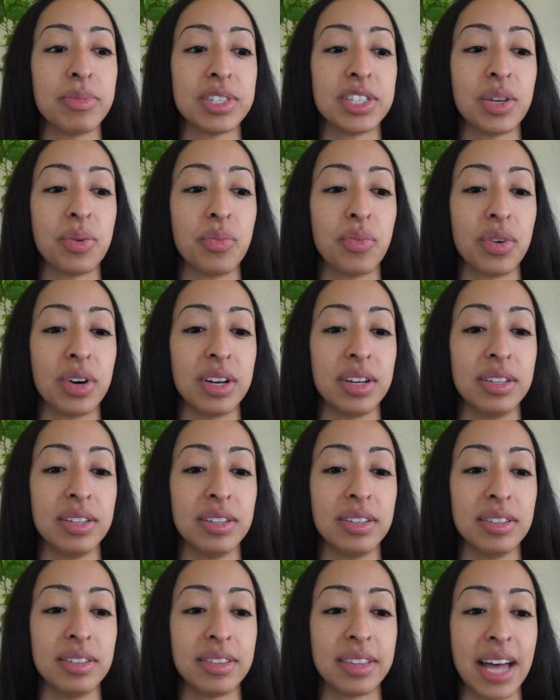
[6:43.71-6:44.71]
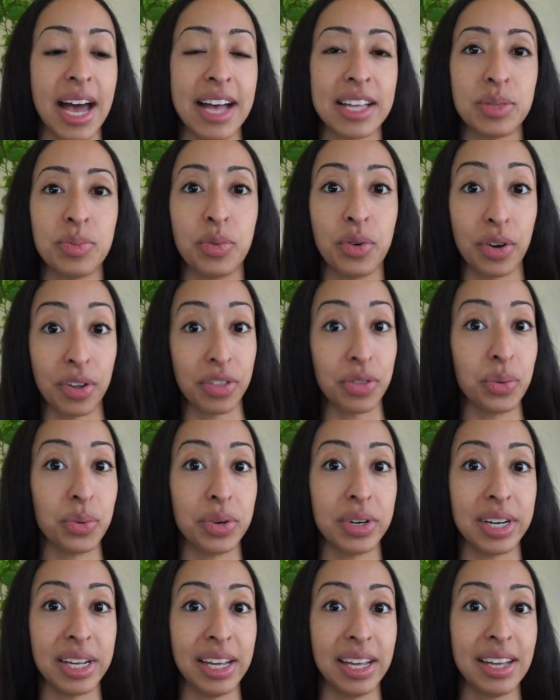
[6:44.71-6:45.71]
someone that has more
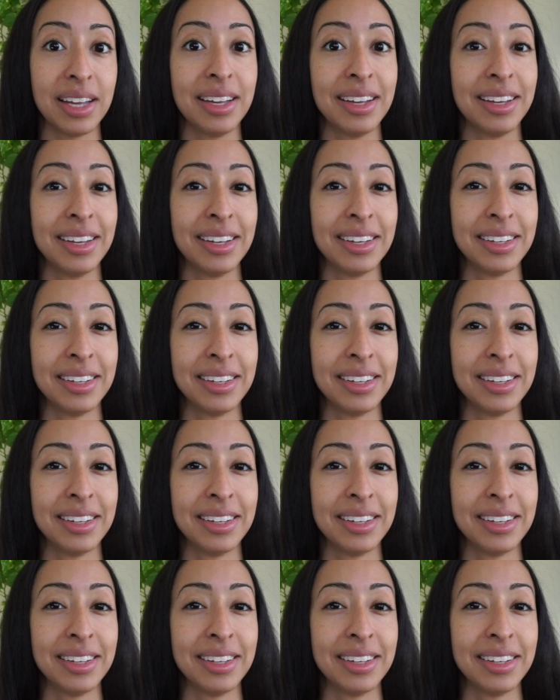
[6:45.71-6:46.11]
authority.